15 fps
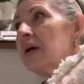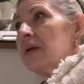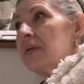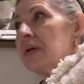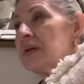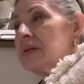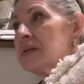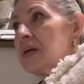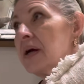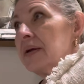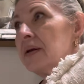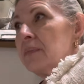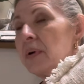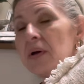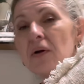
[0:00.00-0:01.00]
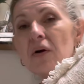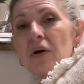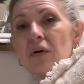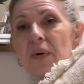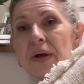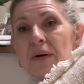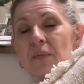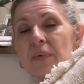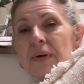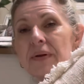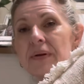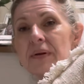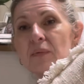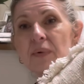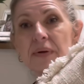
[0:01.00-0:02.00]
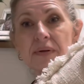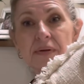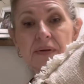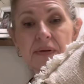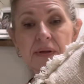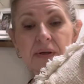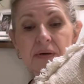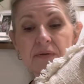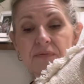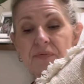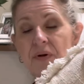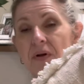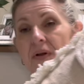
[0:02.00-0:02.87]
a sign in my hallway when fall